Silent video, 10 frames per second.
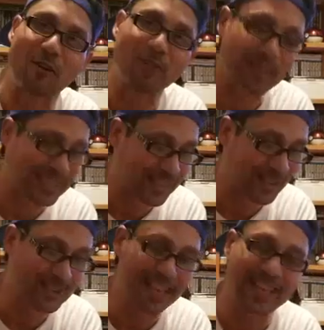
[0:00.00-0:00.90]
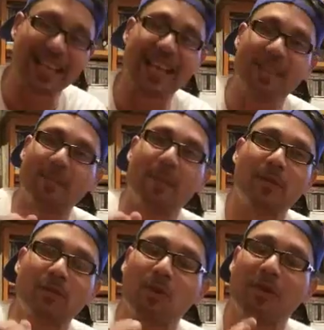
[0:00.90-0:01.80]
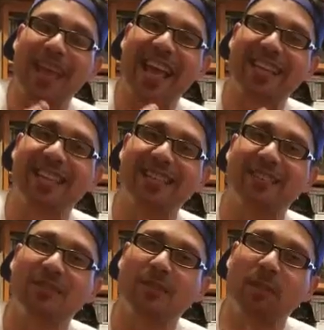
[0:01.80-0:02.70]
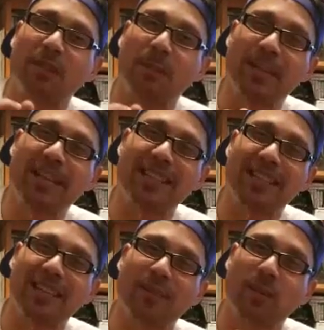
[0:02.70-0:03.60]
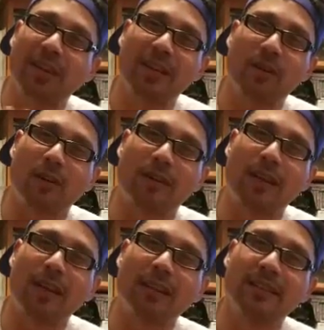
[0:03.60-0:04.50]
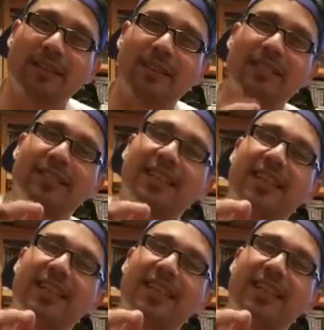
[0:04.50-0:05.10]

because it looks like, remember those old candies with the peanuts in it? What are they called? It's a